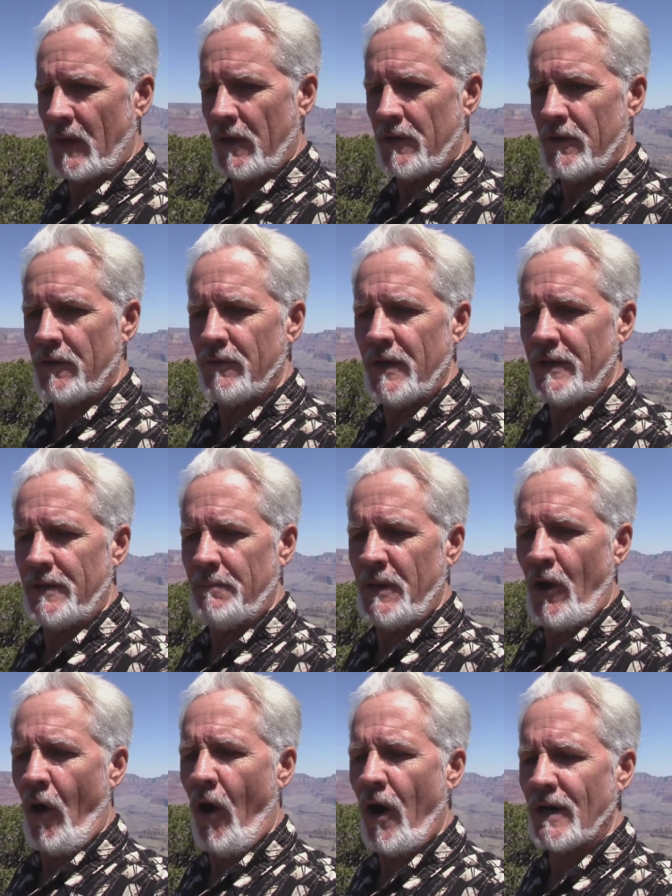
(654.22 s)
You need to be
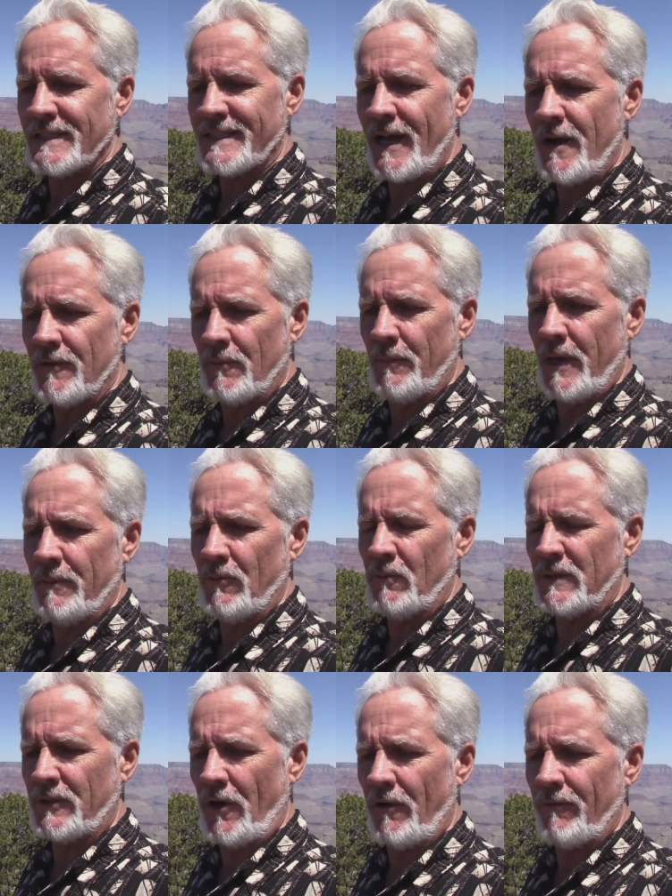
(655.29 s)
horizontal, baby,
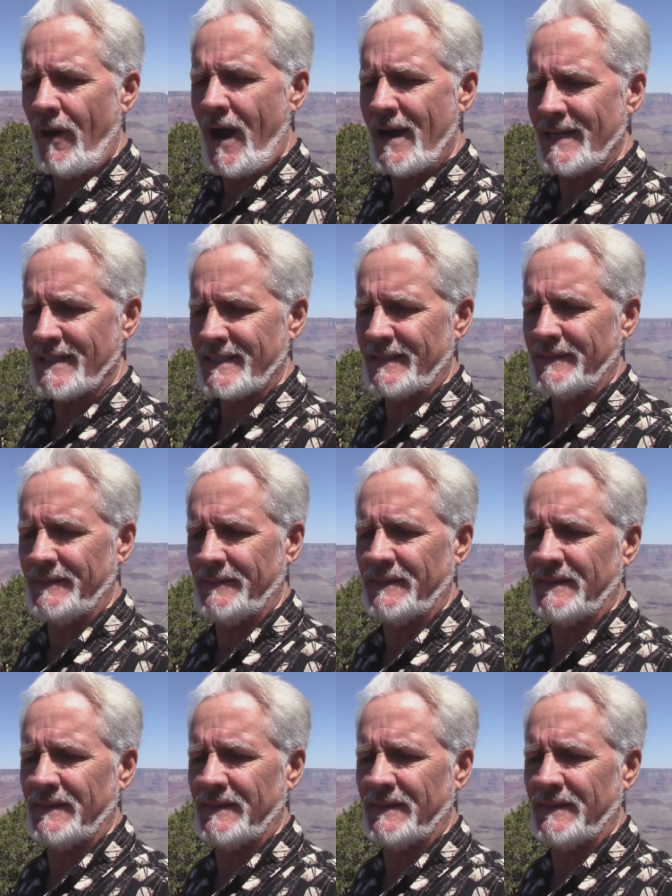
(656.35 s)
with the horizon.